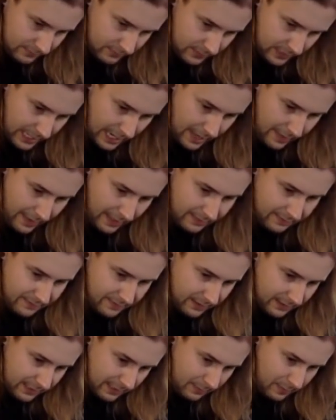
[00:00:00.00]
Yeah, that
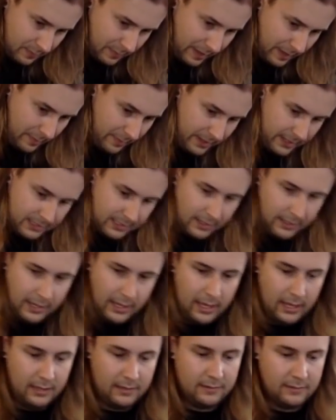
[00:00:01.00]
fucked up a bit, but it's
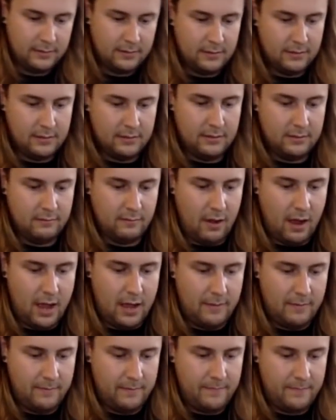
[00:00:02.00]
okay.
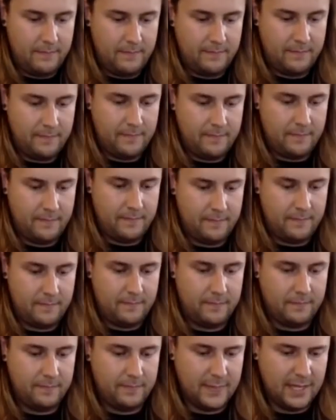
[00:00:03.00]

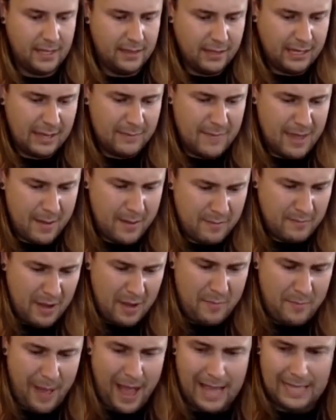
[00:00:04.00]
Right. Look at me with my
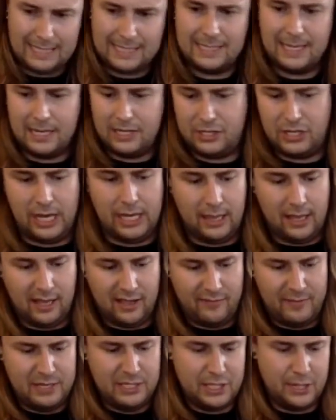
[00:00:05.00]
back stitching like I've
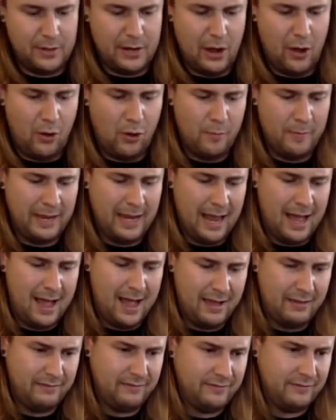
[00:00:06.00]
been doing it all my
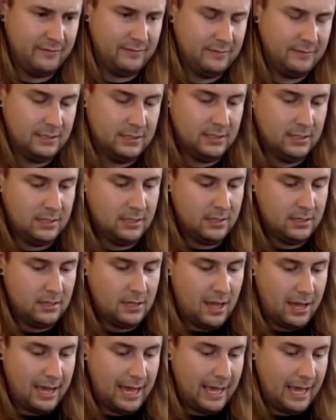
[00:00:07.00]
life.
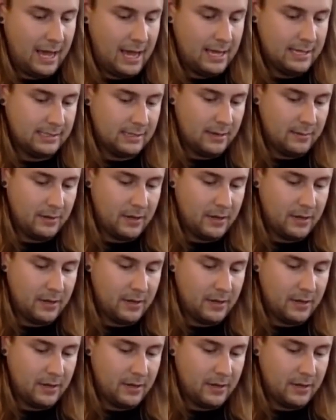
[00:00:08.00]
Okay, guys, I'm